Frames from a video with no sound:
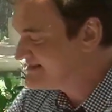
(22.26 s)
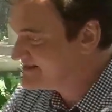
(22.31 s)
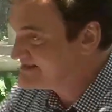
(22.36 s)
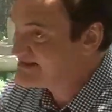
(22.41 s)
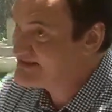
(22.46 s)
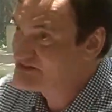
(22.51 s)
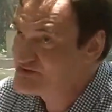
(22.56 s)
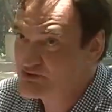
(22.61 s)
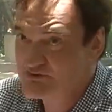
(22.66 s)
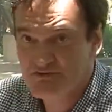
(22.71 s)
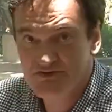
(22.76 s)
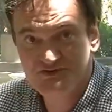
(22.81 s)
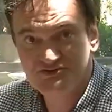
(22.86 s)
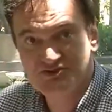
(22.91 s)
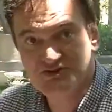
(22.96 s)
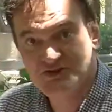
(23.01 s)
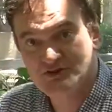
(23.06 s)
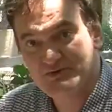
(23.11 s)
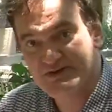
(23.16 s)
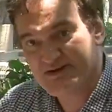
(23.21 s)
in your
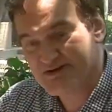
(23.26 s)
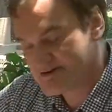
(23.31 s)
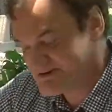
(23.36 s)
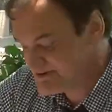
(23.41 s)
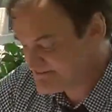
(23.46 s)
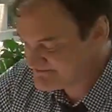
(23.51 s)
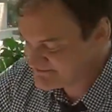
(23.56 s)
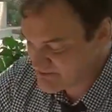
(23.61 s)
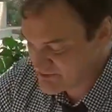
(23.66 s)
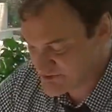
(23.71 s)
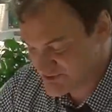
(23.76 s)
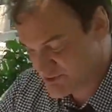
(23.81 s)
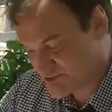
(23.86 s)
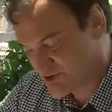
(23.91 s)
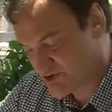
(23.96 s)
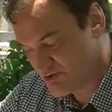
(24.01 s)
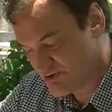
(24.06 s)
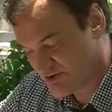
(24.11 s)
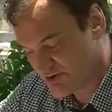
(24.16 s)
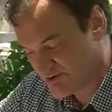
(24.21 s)
future careers or in your
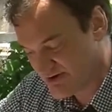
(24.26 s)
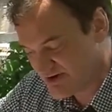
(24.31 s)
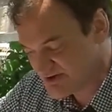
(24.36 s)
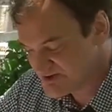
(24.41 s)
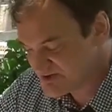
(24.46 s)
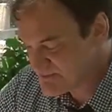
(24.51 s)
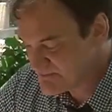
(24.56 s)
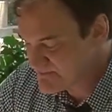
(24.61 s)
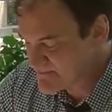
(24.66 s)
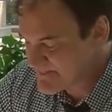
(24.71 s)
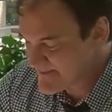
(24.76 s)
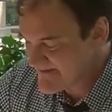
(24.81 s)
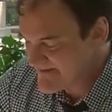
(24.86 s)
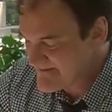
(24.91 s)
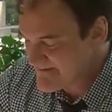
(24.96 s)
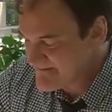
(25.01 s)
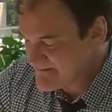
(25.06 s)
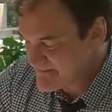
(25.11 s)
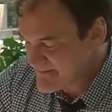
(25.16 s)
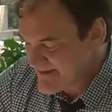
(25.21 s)
current careers.
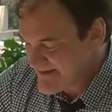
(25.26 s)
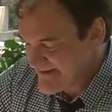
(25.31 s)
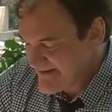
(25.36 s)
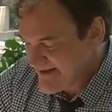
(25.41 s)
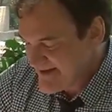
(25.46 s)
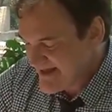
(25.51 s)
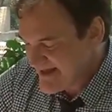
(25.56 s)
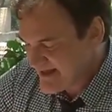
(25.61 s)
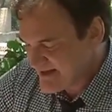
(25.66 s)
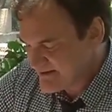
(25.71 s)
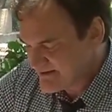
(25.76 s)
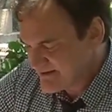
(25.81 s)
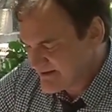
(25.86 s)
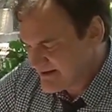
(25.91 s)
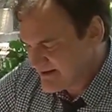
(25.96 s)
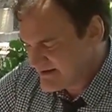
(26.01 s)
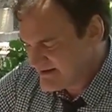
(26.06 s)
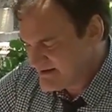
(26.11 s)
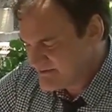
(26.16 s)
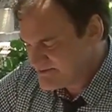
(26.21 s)
And
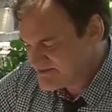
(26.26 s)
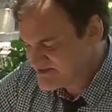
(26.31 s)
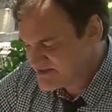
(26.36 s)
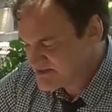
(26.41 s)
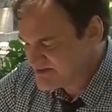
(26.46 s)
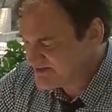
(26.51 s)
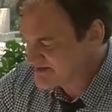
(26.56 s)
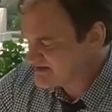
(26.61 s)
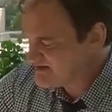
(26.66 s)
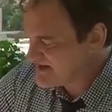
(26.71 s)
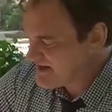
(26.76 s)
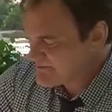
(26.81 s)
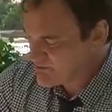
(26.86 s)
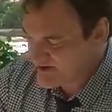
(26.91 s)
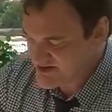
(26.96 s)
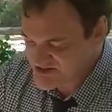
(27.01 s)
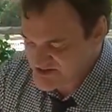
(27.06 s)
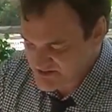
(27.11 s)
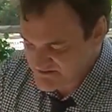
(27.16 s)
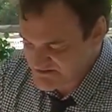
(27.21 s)
in particular, the
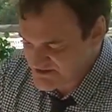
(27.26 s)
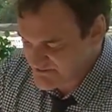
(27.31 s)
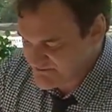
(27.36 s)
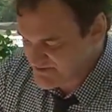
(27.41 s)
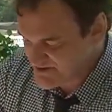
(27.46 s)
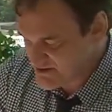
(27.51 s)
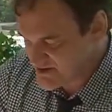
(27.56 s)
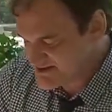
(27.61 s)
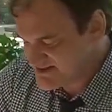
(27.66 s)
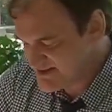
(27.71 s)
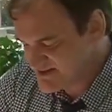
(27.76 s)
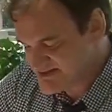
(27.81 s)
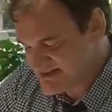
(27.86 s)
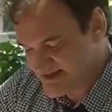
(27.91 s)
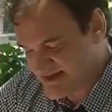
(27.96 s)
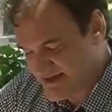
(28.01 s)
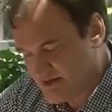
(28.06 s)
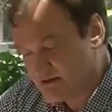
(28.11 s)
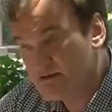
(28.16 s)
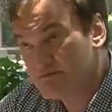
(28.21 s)
collaboration of different
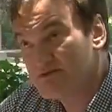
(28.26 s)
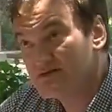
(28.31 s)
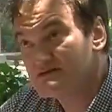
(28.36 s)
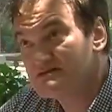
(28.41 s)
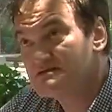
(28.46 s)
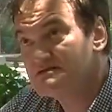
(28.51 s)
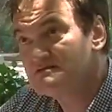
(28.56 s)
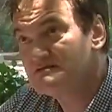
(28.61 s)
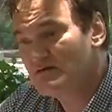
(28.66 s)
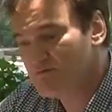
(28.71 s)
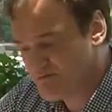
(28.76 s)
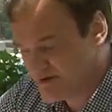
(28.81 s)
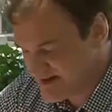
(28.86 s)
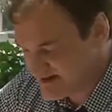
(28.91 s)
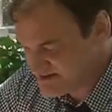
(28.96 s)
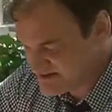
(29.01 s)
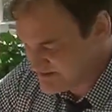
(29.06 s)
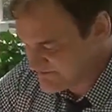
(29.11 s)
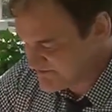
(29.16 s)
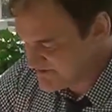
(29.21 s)
artistic elements by
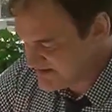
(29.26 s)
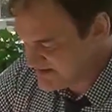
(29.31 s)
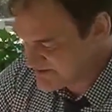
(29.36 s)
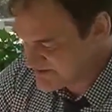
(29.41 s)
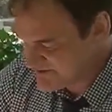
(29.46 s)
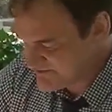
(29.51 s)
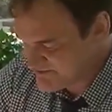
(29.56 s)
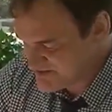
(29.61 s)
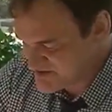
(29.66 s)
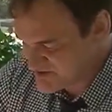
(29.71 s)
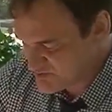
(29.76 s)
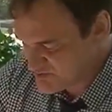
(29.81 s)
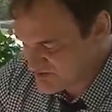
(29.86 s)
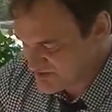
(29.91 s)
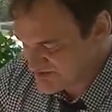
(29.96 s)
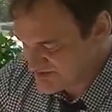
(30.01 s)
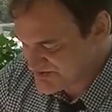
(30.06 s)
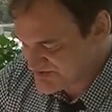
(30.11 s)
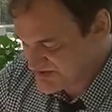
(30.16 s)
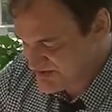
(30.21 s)
different
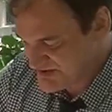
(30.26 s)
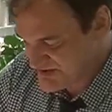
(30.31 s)
individuals